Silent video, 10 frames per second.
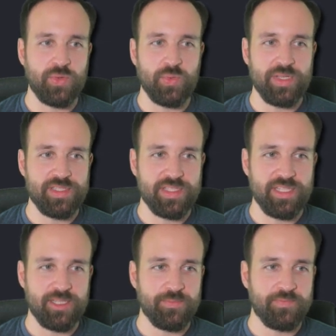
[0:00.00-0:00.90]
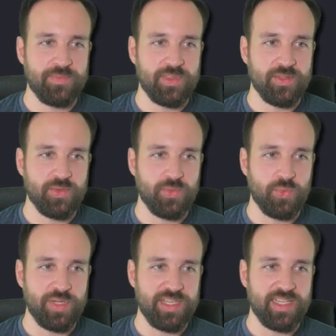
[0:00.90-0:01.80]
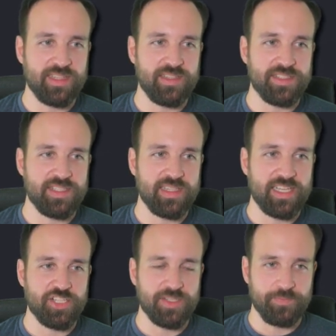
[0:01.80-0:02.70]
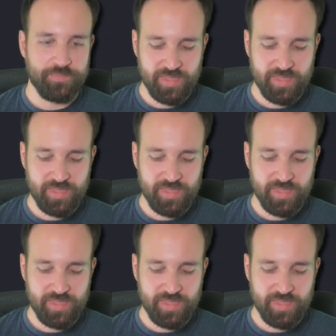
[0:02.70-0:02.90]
we see we got this selection.